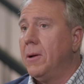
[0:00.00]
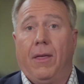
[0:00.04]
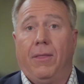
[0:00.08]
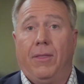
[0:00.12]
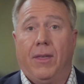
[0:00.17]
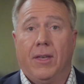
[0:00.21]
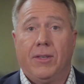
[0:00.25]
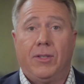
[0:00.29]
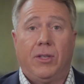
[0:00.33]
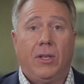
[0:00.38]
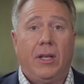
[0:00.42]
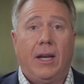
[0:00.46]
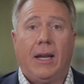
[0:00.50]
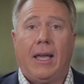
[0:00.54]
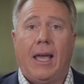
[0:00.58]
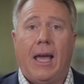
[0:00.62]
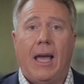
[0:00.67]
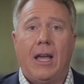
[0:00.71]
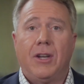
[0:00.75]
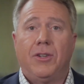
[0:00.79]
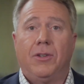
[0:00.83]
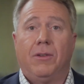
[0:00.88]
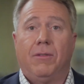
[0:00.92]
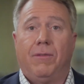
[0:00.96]
This
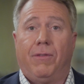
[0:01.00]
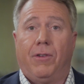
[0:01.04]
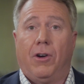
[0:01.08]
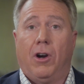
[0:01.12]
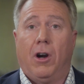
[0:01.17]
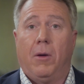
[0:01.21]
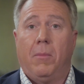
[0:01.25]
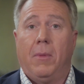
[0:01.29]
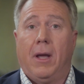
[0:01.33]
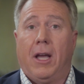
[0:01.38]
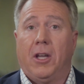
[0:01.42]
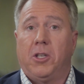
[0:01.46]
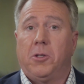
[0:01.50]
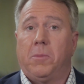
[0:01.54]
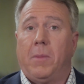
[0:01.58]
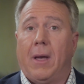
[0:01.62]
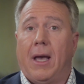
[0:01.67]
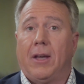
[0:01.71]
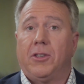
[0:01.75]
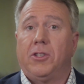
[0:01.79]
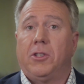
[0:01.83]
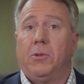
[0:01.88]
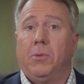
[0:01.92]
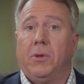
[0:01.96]
litigation firm
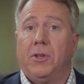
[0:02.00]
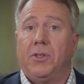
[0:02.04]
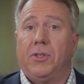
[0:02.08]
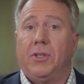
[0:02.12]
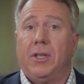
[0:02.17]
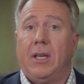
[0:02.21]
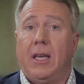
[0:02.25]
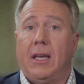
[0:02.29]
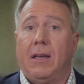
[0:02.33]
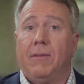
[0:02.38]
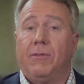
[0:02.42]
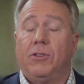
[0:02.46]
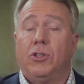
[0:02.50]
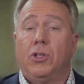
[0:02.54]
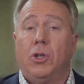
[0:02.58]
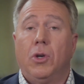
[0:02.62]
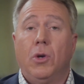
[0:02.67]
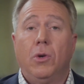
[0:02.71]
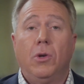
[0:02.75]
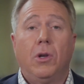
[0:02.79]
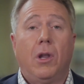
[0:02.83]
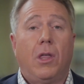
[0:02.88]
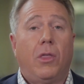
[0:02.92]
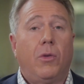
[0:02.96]
expects to receive
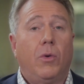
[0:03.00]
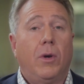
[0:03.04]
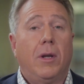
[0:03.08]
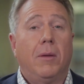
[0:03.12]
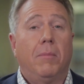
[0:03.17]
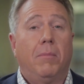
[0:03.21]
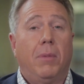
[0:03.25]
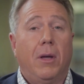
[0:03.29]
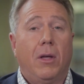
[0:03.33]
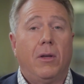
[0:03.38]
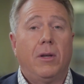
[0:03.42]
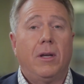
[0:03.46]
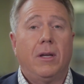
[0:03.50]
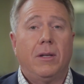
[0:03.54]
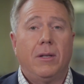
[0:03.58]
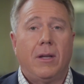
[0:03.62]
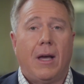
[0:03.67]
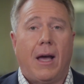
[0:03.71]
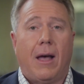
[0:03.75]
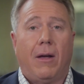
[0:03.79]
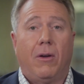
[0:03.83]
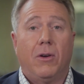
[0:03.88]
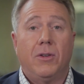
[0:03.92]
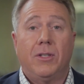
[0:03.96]
$2 to $3 billion
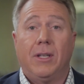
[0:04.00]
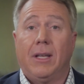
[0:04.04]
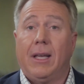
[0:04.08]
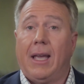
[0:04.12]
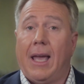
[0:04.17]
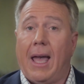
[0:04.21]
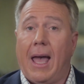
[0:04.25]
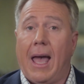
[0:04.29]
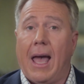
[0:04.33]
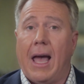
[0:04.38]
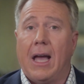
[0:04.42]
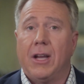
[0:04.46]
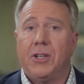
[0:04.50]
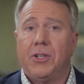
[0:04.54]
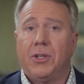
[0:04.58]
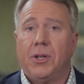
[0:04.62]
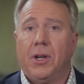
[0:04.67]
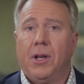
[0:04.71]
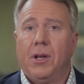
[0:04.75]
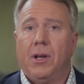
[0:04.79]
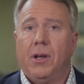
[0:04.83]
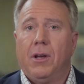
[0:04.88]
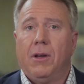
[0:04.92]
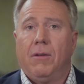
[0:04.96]
in cash
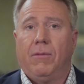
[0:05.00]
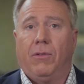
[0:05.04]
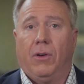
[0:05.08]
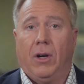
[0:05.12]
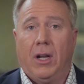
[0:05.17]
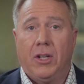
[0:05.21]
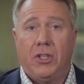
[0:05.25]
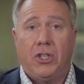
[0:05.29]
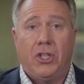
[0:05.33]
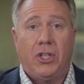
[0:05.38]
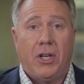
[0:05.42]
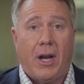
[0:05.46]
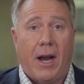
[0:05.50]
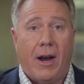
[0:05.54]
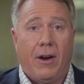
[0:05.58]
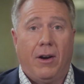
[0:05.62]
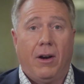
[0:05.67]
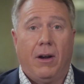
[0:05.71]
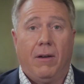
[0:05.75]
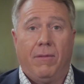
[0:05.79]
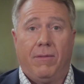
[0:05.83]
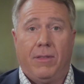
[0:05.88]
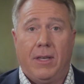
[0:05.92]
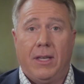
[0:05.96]
for its share
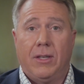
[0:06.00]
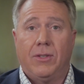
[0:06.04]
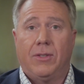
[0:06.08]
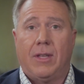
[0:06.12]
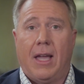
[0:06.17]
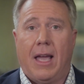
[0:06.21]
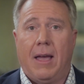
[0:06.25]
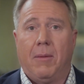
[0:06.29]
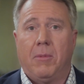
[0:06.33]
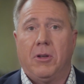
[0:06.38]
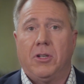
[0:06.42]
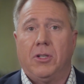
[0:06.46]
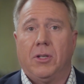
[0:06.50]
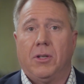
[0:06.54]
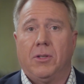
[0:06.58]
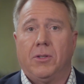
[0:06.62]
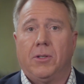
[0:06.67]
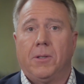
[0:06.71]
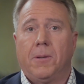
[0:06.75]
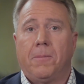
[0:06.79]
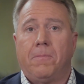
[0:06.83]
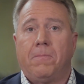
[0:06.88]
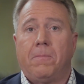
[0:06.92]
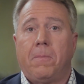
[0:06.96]
of these
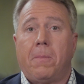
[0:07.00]
damages.